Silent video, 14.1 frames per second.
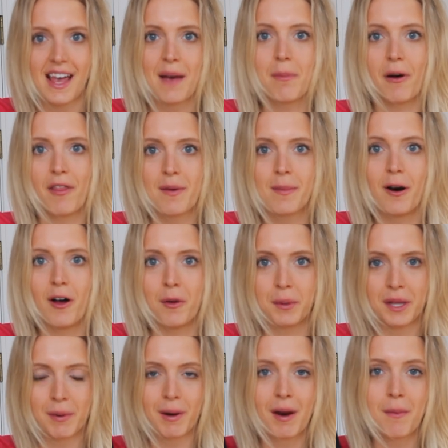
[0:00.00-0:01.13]
I bought them all when
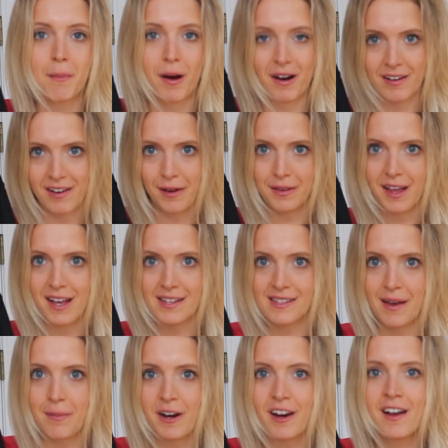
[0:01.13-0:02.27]
they went on Markdown last
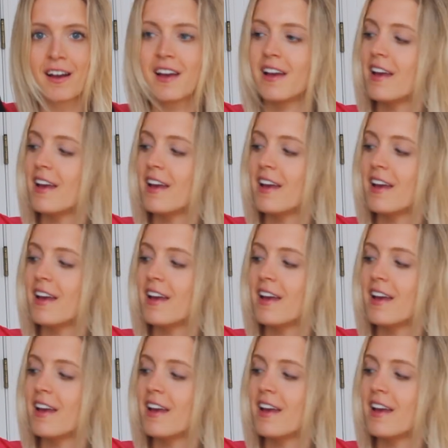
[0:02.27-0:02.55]
summer.